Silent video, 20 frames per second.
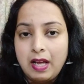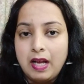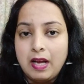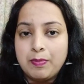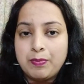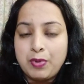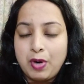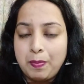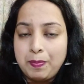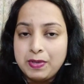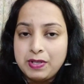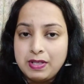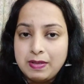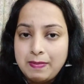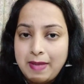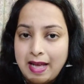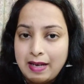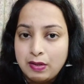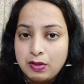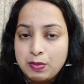Property
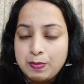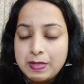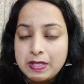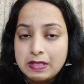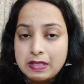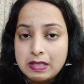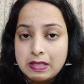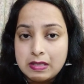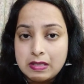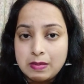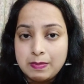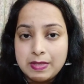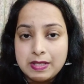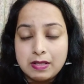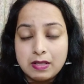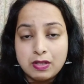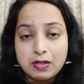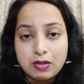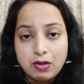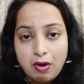Management System is a
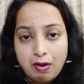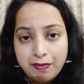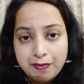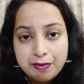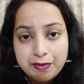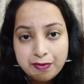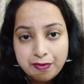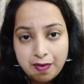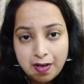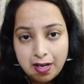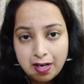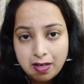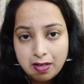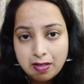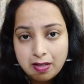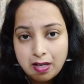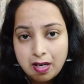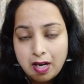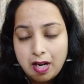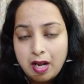software
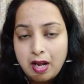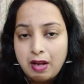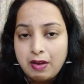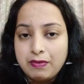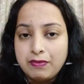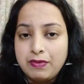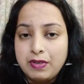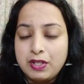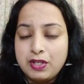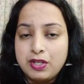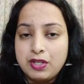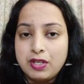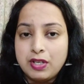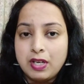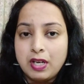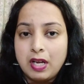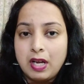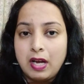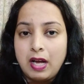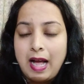which
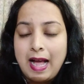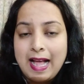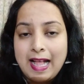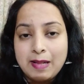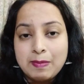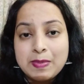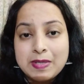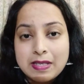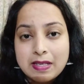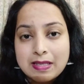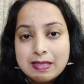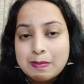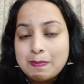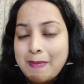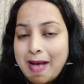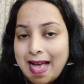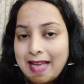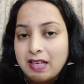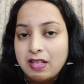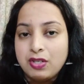helps us
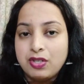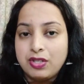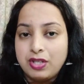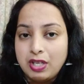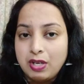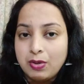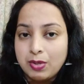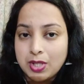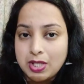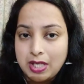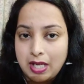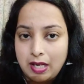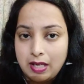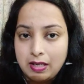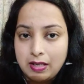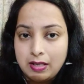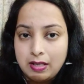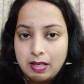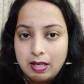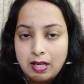manage the hotel
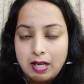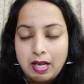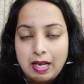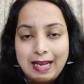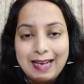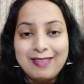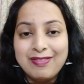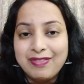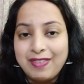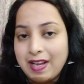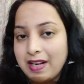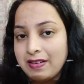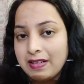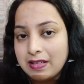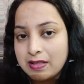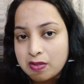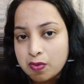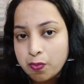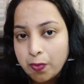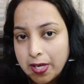in
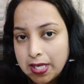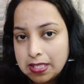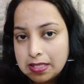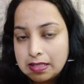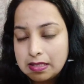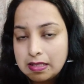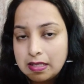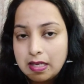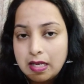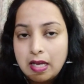various ways.